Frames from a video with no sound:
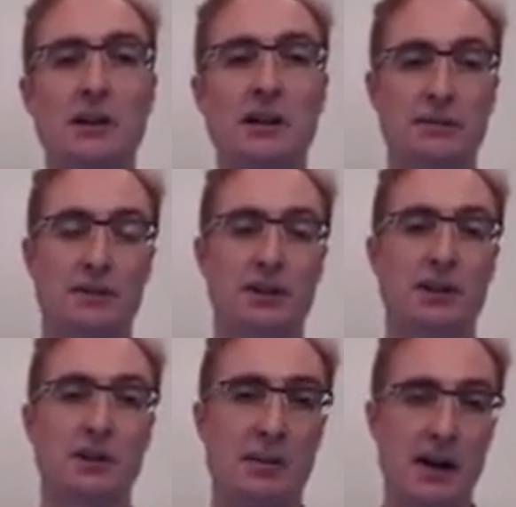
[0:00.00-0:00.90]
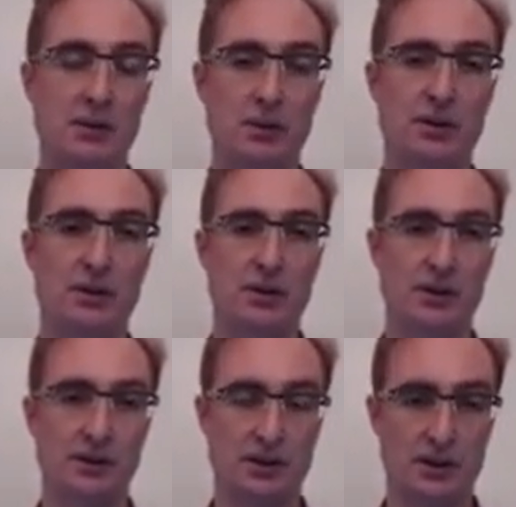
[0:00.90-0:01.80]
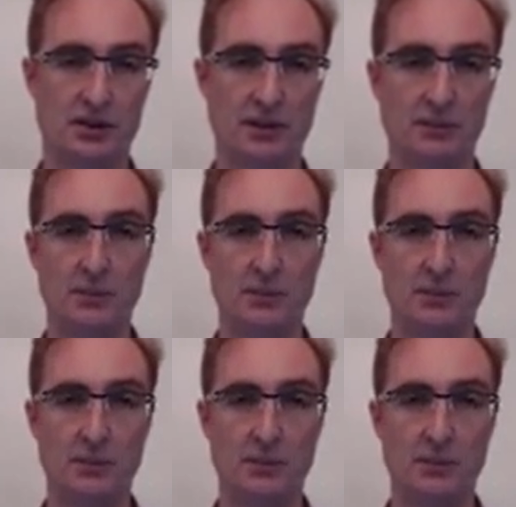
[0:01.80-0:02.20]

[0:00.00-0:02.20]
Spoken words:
different than the page which is on the server,